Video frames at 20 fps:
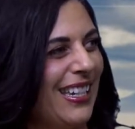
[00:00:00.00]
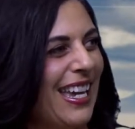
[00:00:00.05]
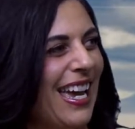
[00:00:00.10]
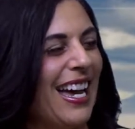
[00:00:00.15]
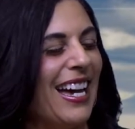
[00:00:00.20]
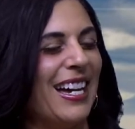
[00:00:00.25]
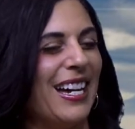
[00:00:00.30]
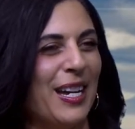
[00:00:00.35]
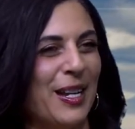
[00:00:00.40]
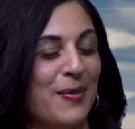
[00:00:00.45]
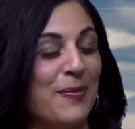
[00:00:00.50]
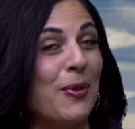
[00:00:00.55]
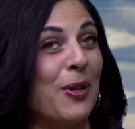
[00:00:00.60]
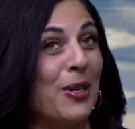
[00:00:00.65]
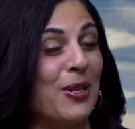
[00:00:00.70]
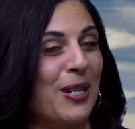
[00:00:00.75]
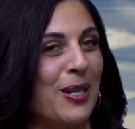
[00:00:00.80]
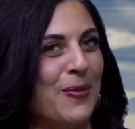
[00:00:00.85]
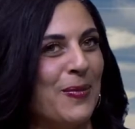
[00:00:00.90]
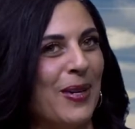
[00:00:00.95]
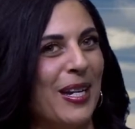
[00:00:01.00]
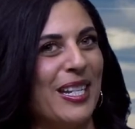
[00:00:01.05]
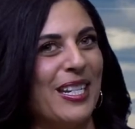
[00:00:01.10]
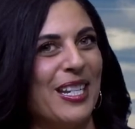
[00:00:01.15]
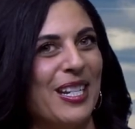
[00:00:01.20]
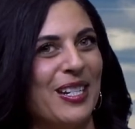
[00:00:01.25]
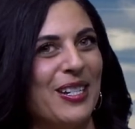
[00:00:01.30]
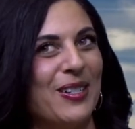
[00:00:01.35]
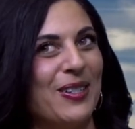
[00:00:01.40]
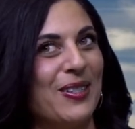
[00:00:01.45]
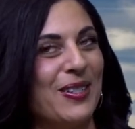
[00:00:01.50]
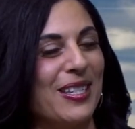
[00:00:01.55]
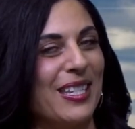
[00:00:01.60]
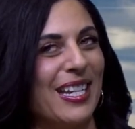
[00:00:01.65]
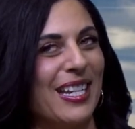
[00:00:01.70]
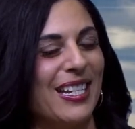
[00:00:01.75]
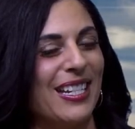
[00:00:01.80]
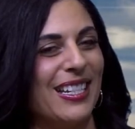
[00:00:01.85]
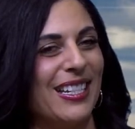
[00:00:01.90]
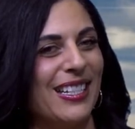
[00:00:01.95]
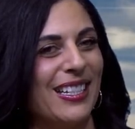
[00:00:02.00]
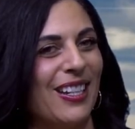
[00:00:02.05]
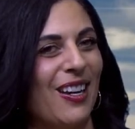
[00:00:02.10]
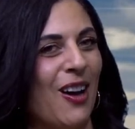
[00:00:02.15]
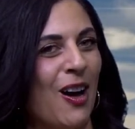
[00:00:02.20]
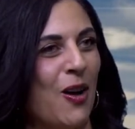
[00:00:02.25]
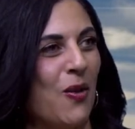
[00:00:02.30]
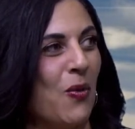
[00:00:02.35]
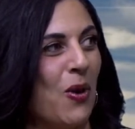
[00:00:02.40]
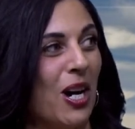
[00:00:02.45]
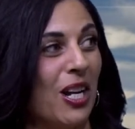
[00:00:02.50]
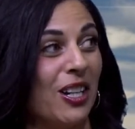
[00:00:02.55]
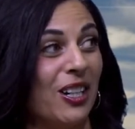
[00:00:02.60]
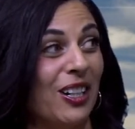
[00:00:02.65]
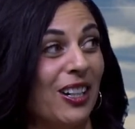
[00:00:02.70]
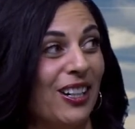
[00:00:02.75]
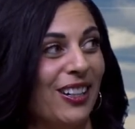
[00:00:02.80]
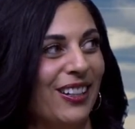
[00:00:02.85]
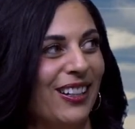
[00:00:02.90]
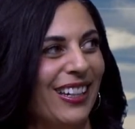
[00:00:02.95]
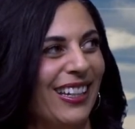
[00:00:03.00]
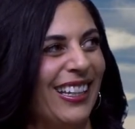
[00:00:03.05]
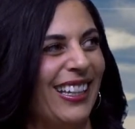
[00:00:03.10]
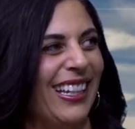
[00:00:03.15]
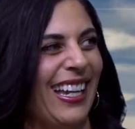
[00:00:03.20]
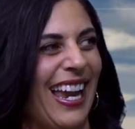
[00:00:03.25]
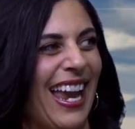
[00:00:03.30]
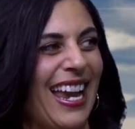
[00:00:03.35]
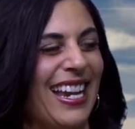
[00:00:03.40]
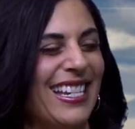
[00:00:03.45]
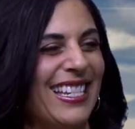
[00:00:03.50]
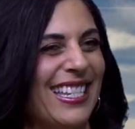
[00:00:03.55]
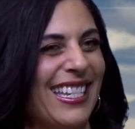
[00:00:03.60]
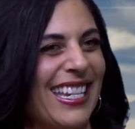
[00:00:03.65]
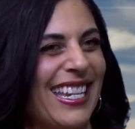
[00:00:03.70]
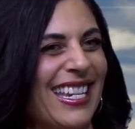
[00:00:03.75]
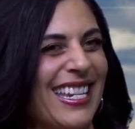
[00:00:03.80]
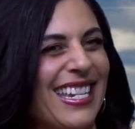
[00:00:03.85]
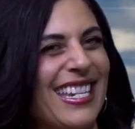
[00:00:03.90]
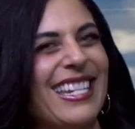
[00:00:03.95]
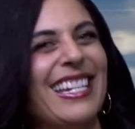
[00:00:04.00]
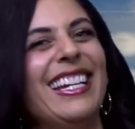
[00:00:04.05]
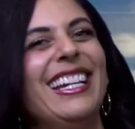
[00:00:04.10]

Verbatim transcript: yeah unbroken windows. Uh, hot water, AC,